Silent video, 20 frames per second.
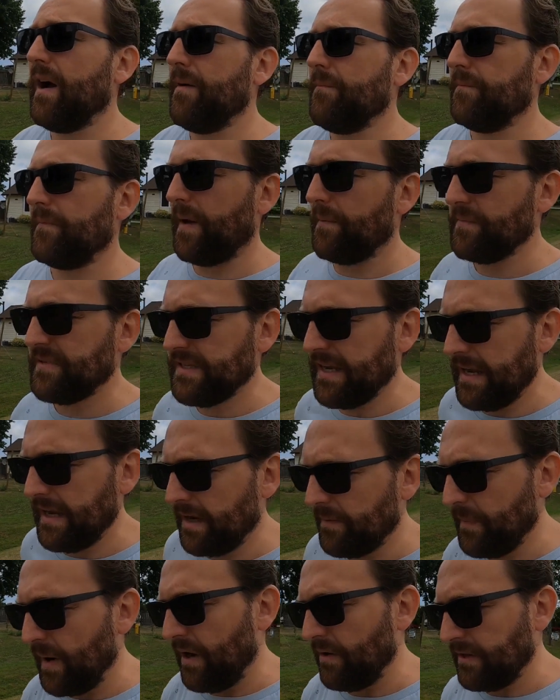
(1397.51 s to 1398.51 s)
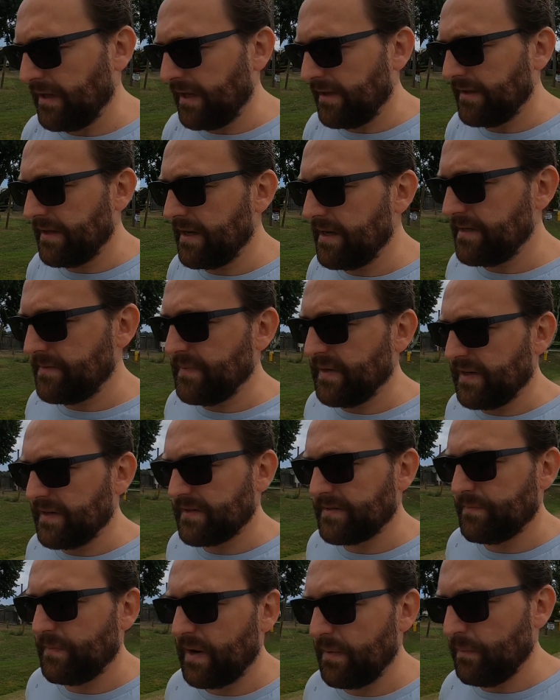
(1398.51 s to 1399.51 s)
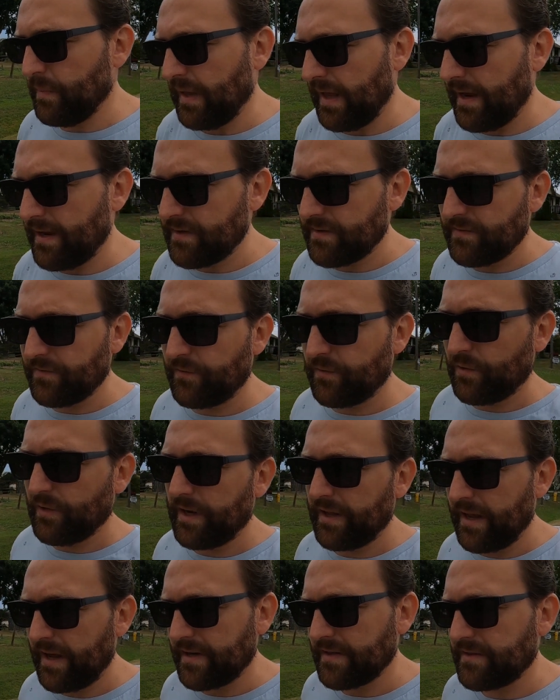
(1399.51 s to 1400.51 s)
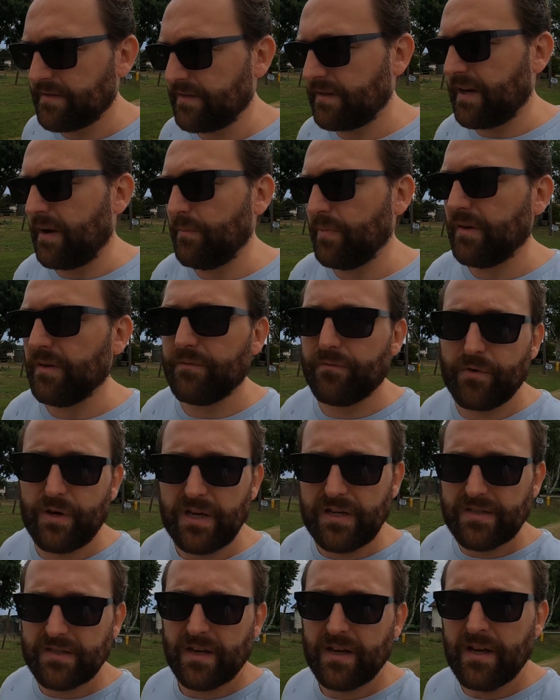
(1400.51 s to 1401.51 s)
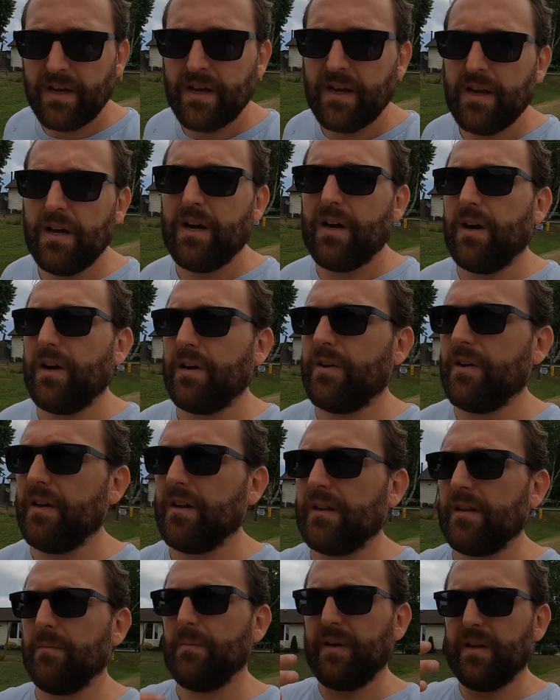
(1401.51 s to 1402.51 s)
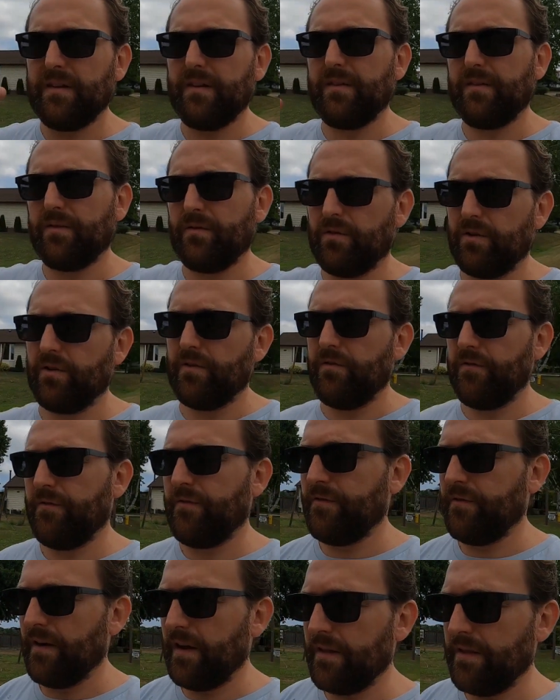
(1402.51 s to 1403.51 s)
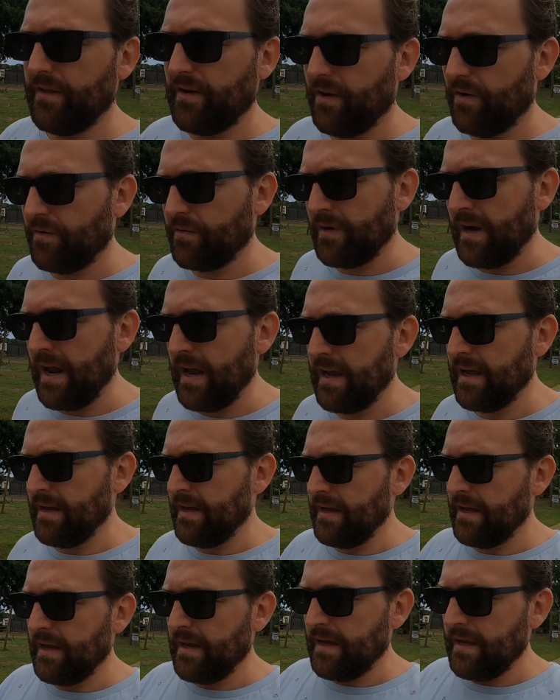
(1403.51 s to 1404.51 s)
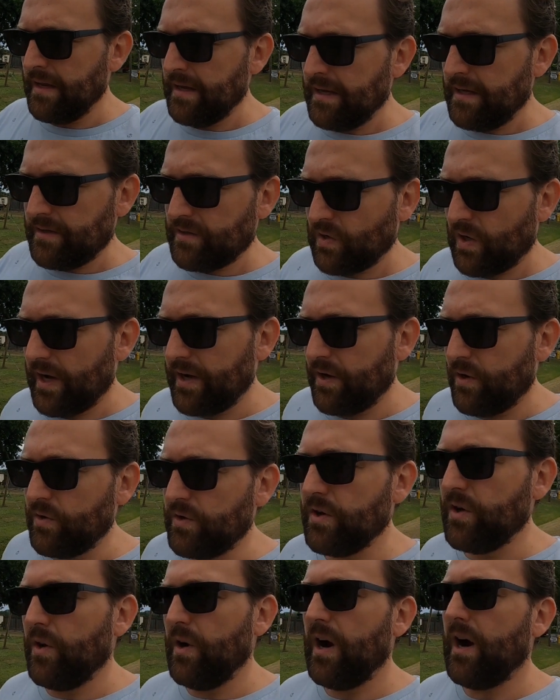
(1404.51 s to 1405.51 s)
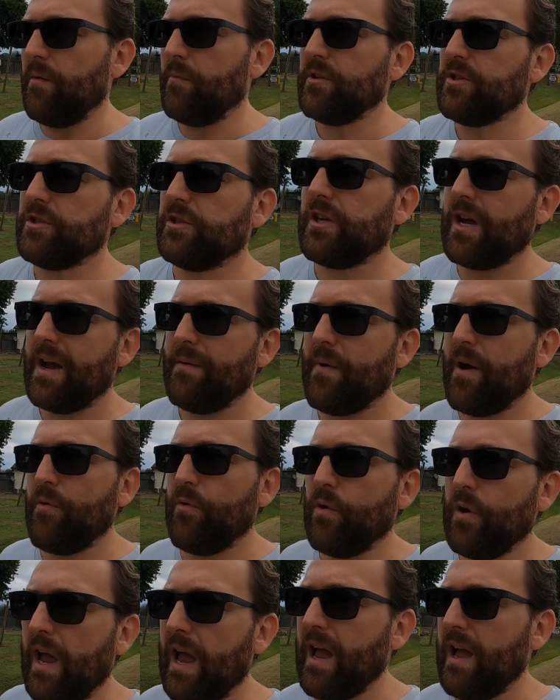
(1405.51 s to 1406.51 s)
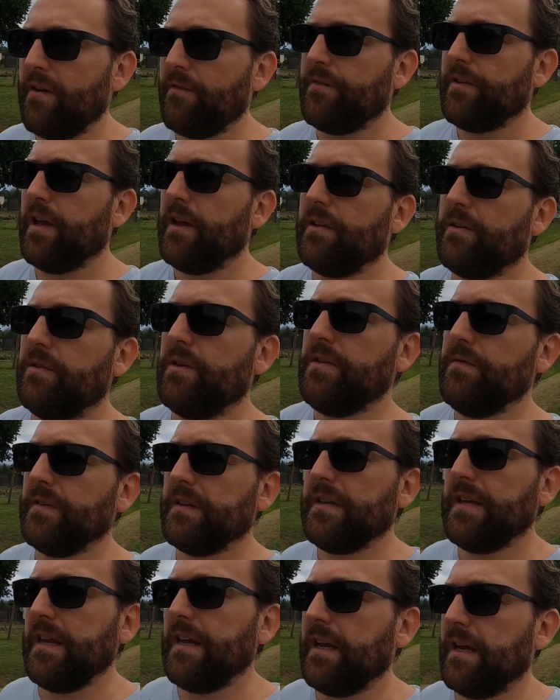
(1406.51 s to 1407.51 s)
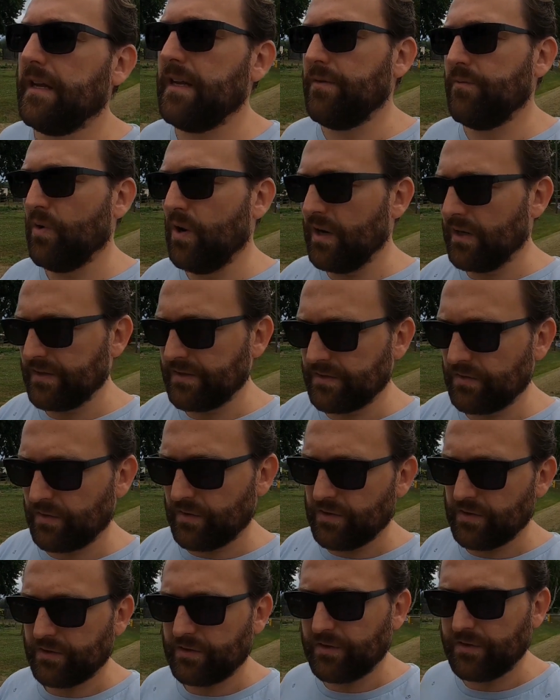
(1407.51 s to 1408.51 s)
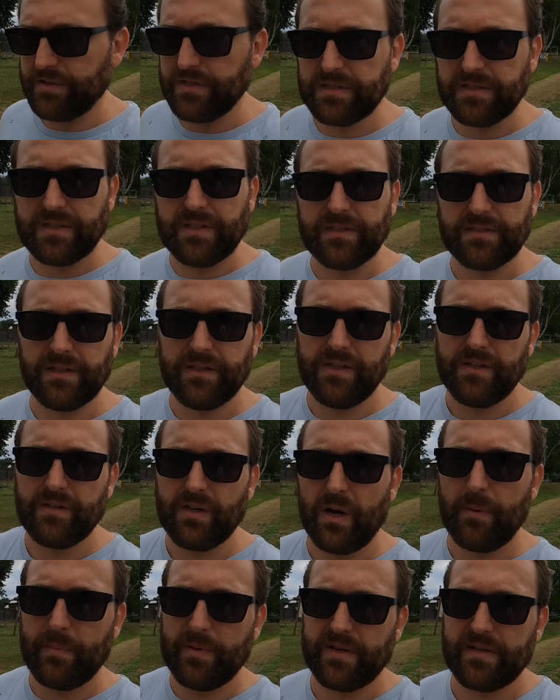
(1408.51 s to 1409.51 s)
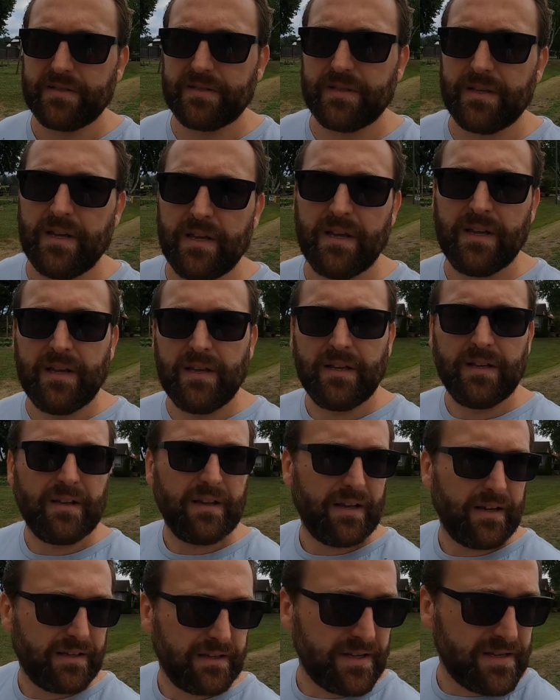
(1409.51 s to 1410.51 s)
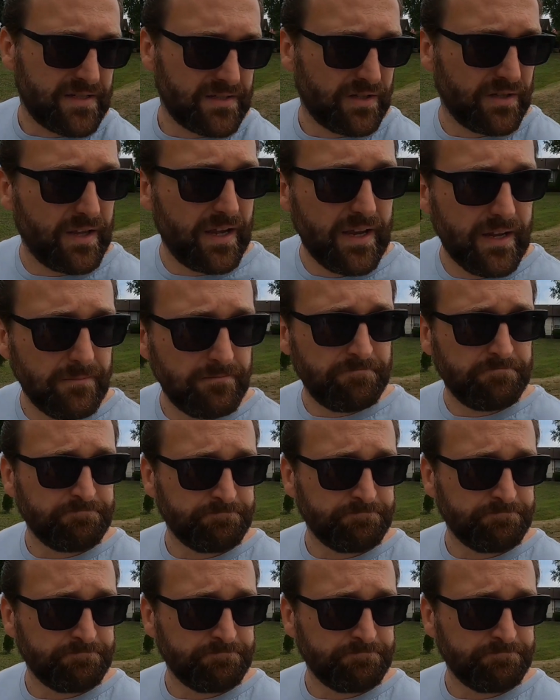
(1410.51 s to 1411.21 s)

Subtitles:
I'm saying about 10 days because my plans for the next couple of weeks are a little bit sort of unknown, so I don't know how much time I will have to even take any walks or to discuss any topics like this today.